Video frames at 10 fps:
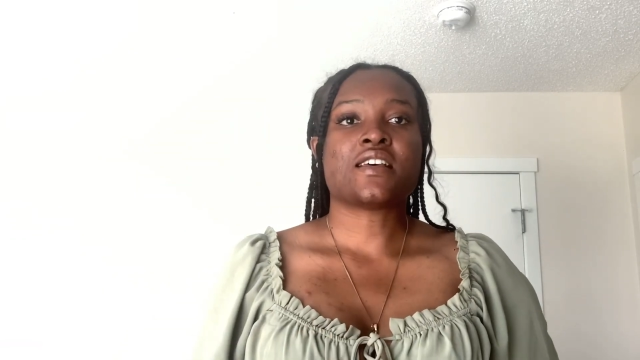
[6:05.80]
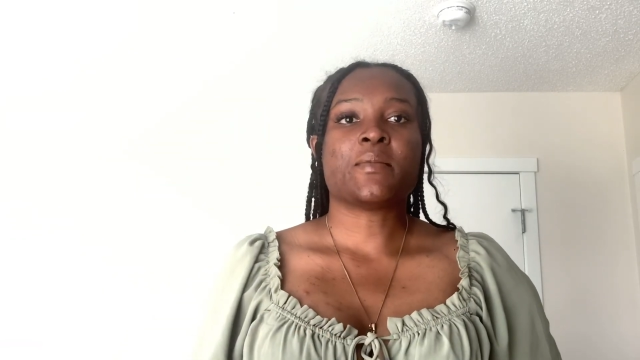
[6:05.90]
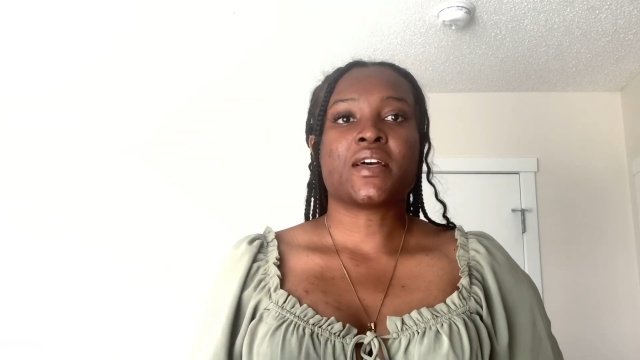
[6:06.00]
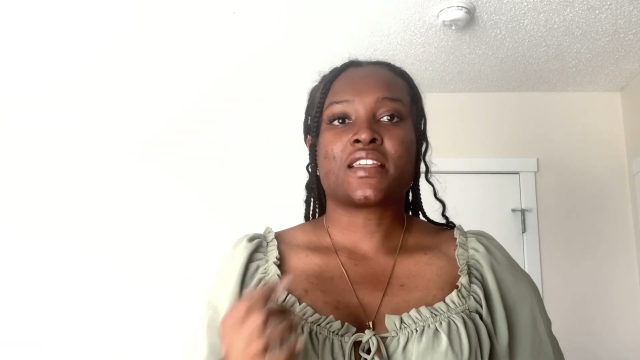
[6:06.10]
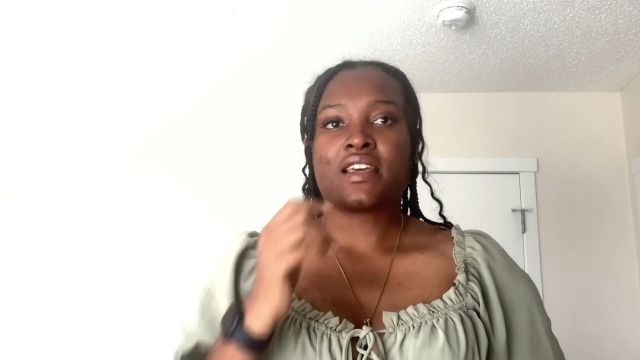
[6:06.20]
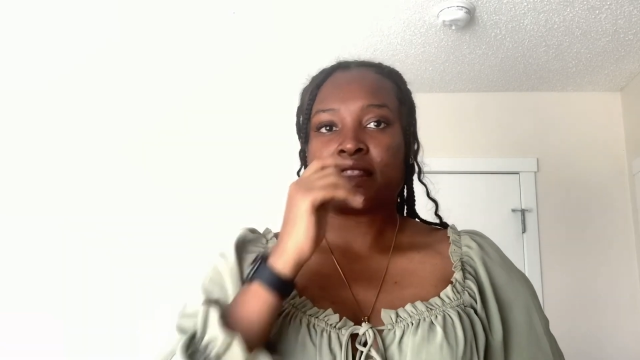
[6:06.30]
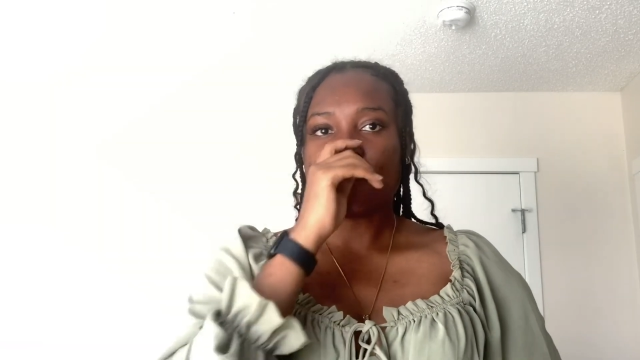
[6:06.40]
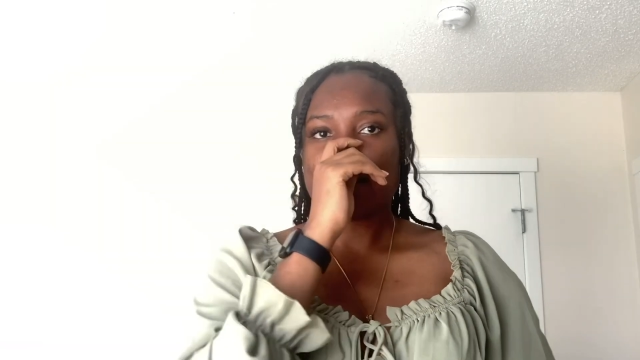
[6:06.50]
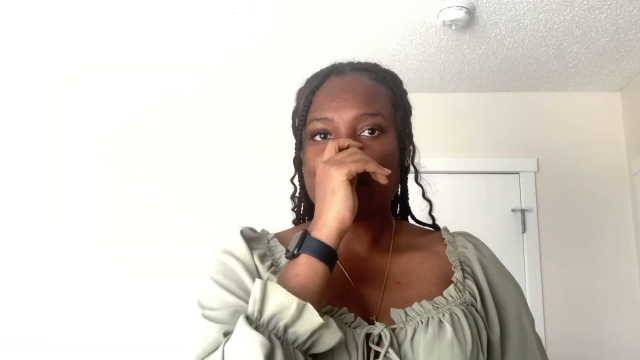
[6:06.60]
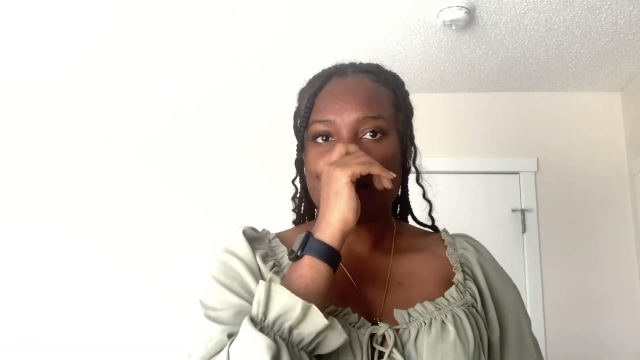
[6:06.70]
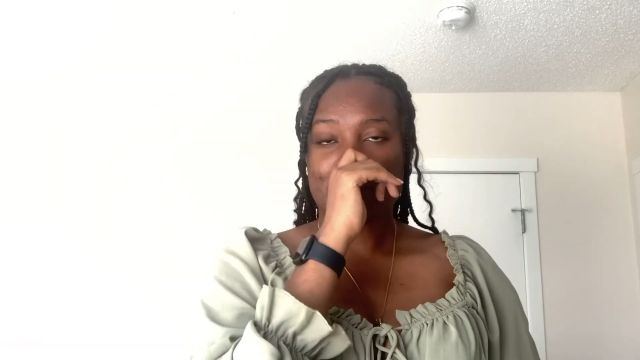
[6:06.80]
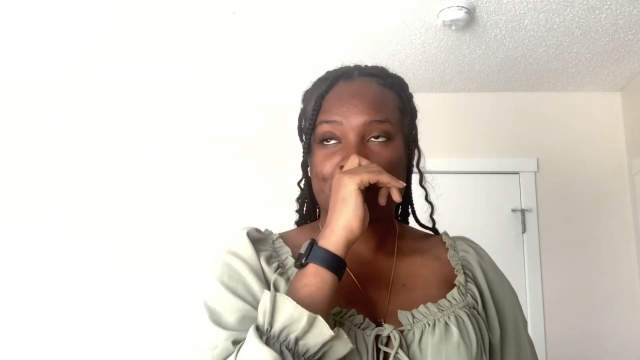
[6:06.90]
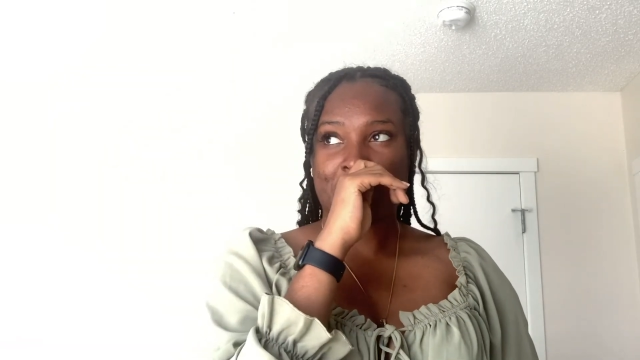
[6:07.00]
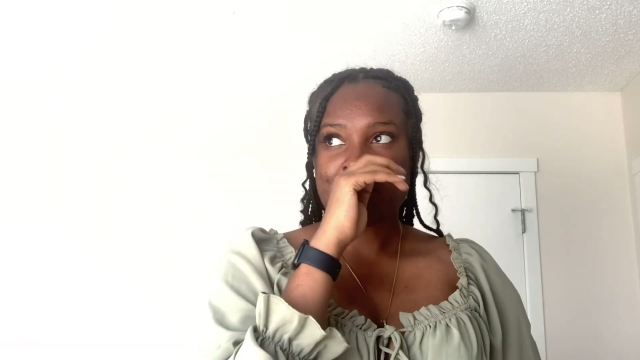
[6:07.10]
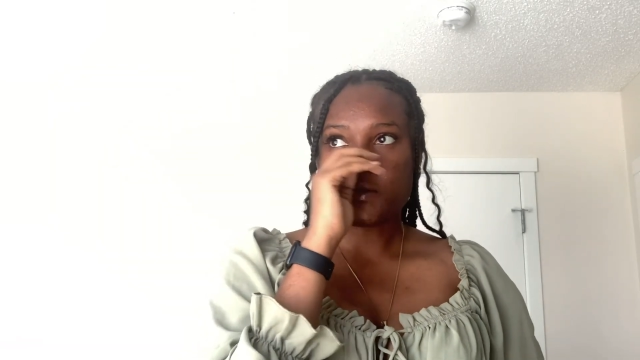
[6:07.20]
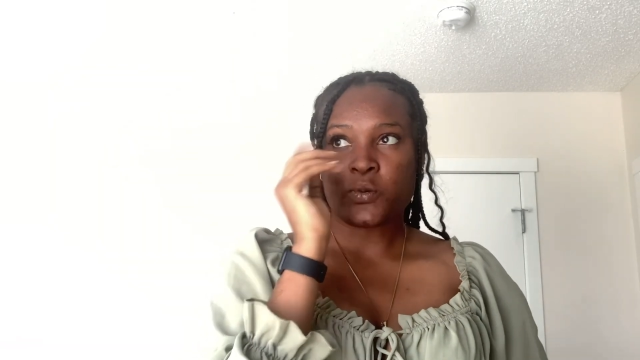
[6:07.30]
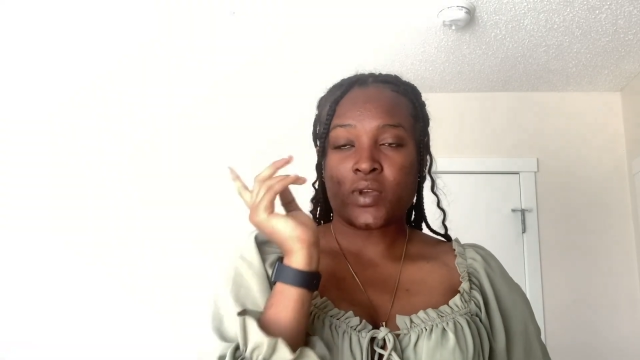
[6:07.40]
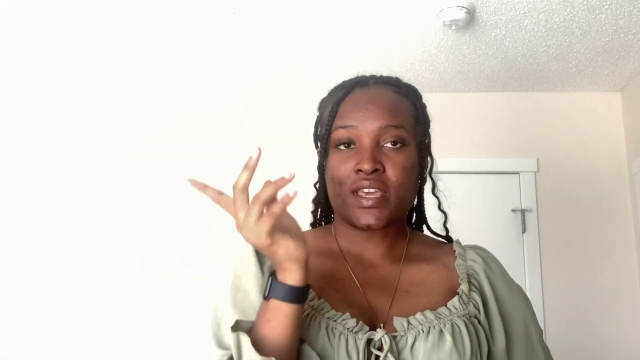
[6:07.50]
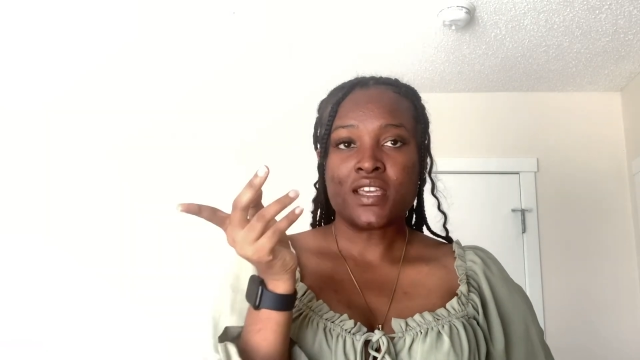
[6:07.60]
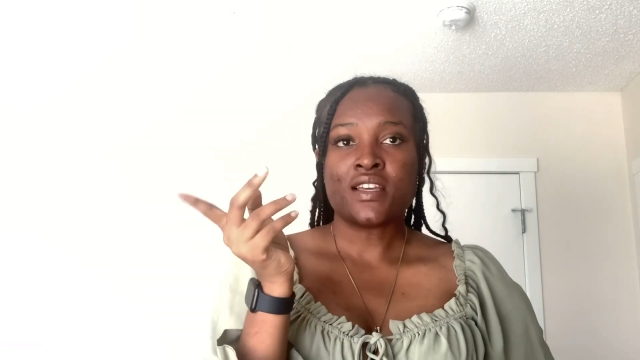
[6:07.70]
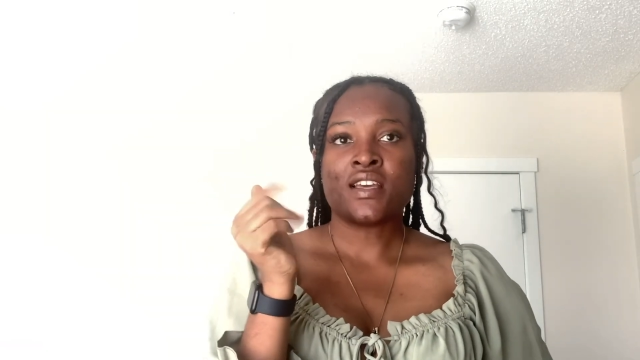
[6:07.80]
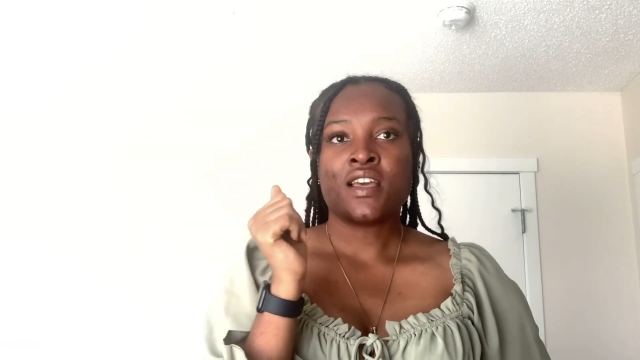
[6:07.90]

and get that out of the way.